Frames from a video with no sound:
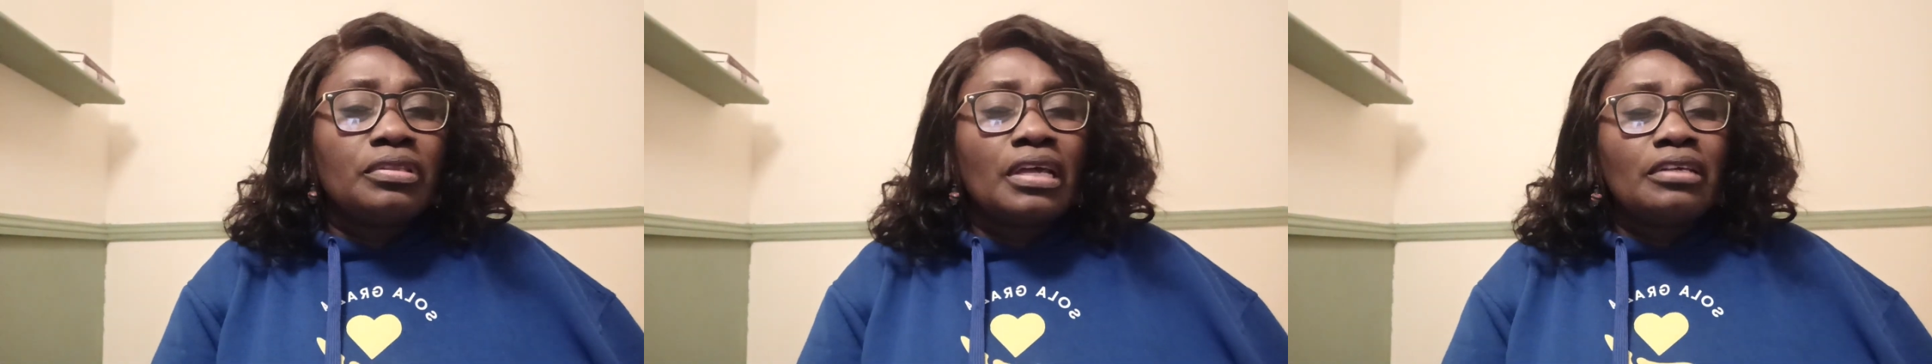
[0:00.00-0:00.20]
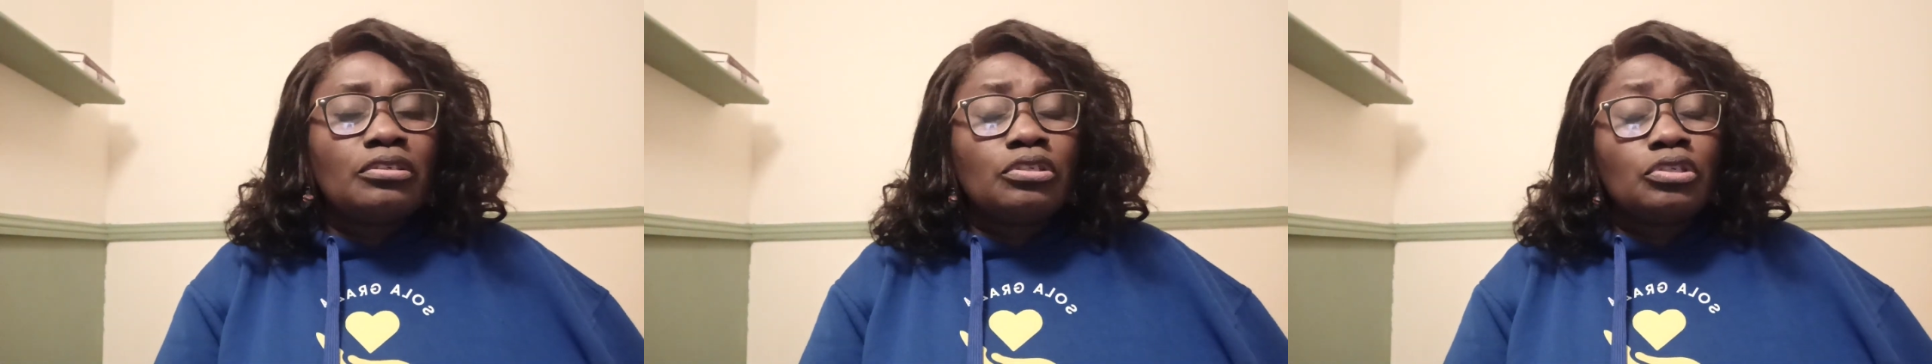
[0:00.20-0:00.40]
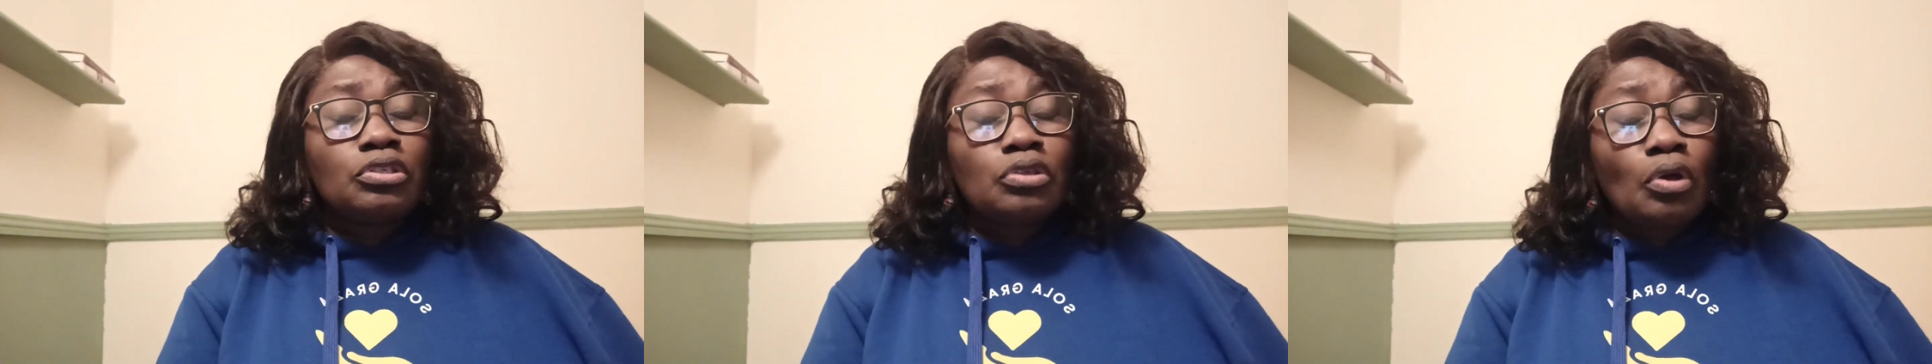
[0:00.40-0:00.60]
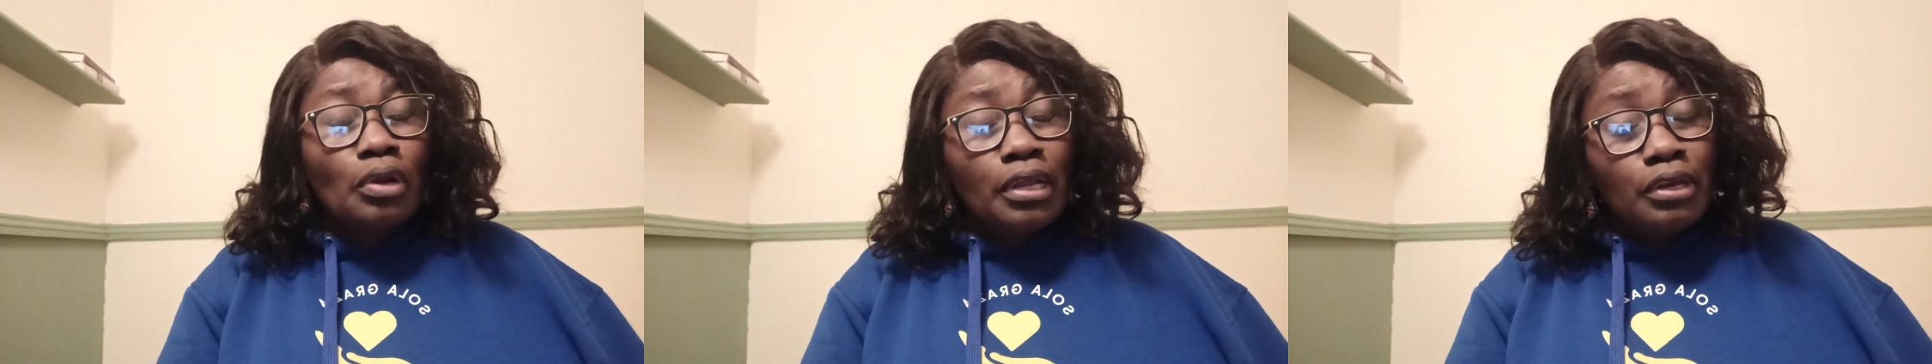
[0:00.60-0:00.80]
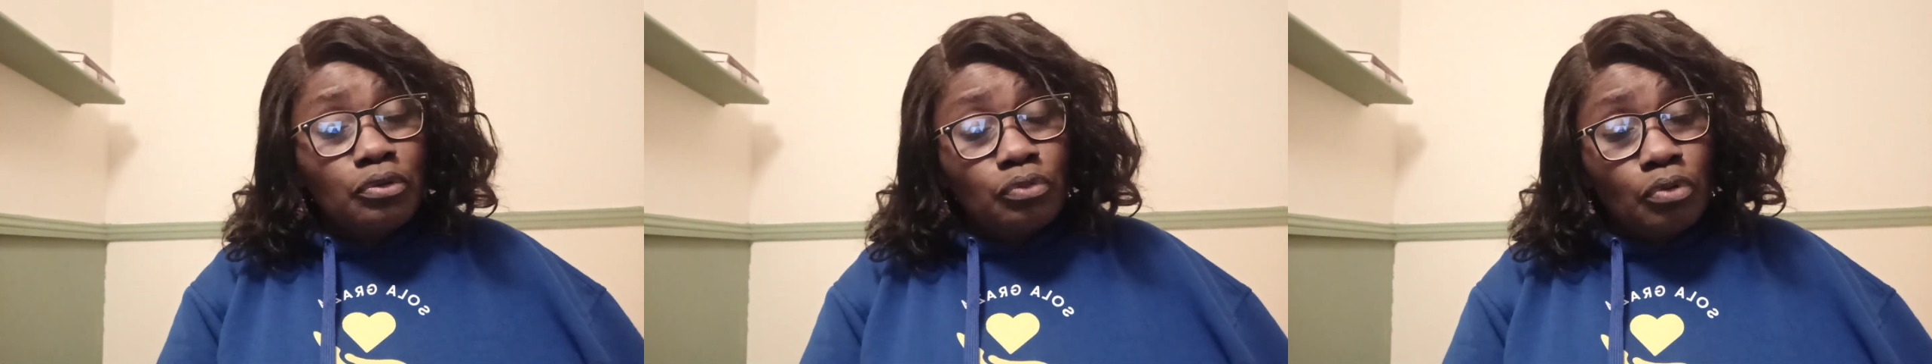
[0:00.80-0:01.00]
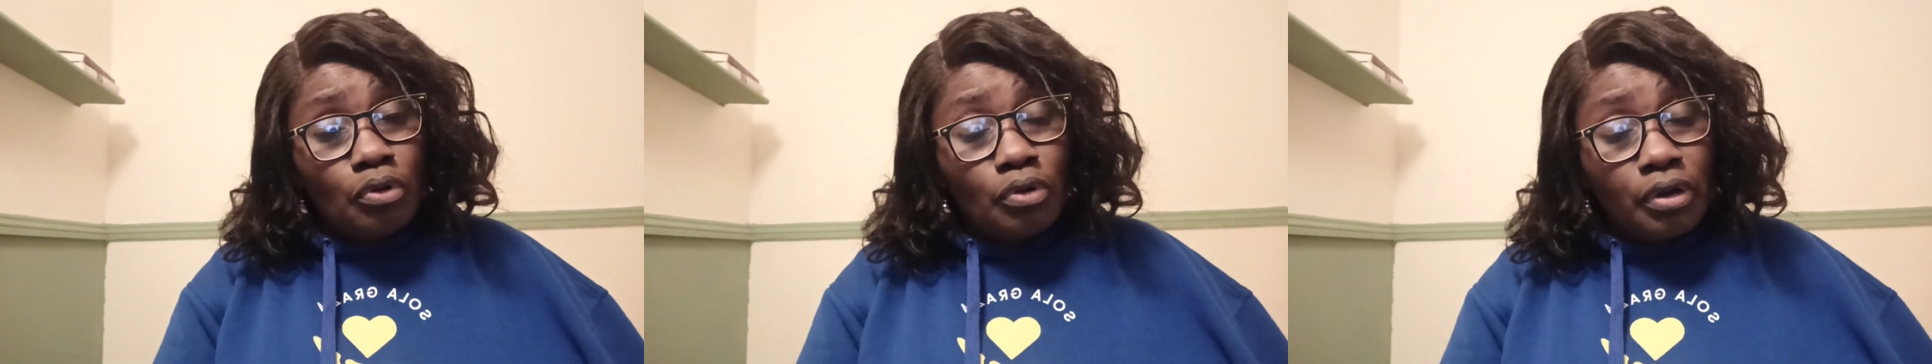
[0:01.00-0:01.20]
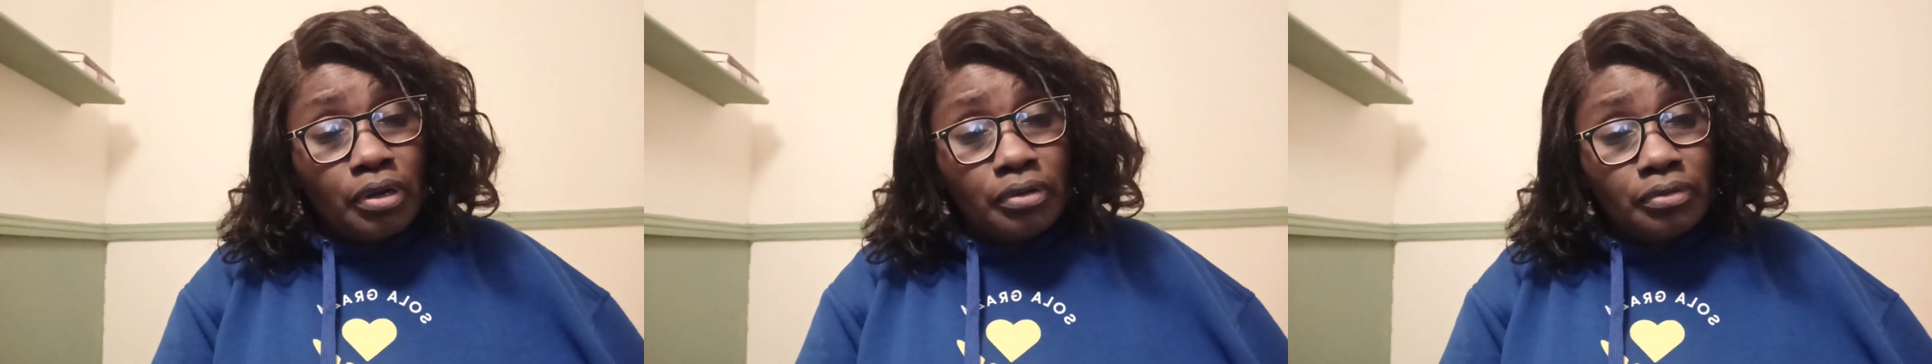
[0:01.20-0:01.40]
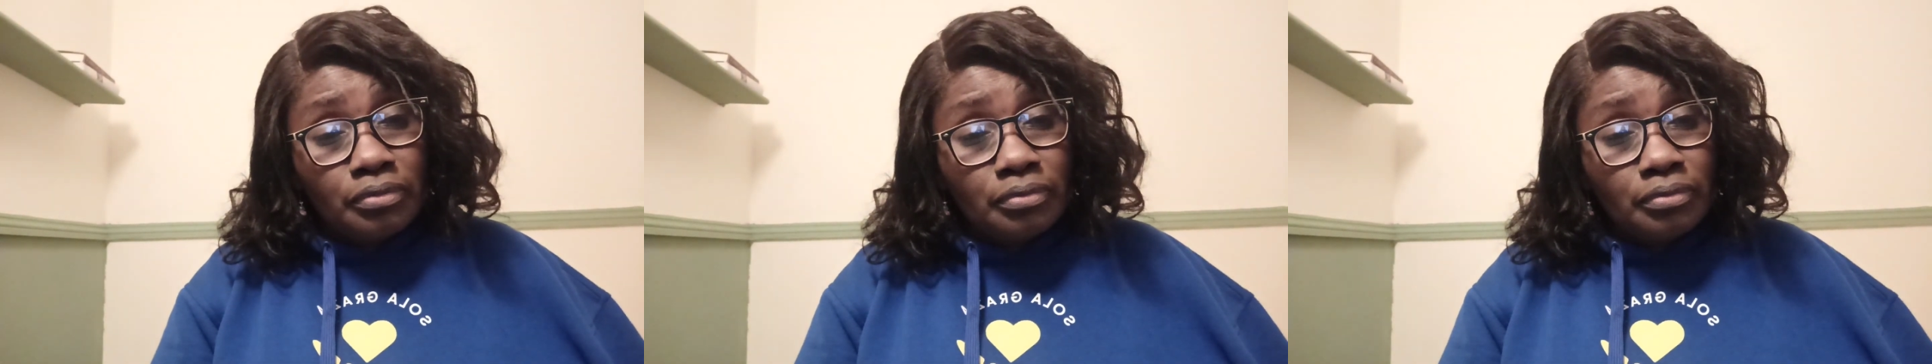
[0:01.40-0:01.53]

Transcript: that solid rock,